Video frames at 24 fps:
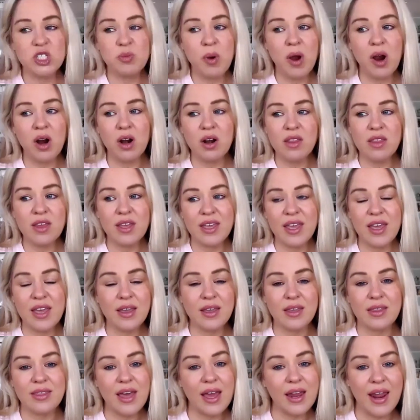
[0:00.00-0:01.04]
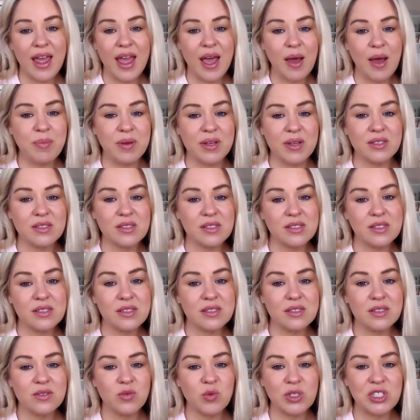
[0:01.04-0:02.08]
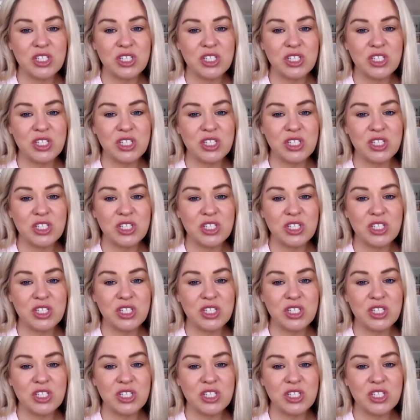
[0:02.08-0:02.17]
part of the gig. That happens. Which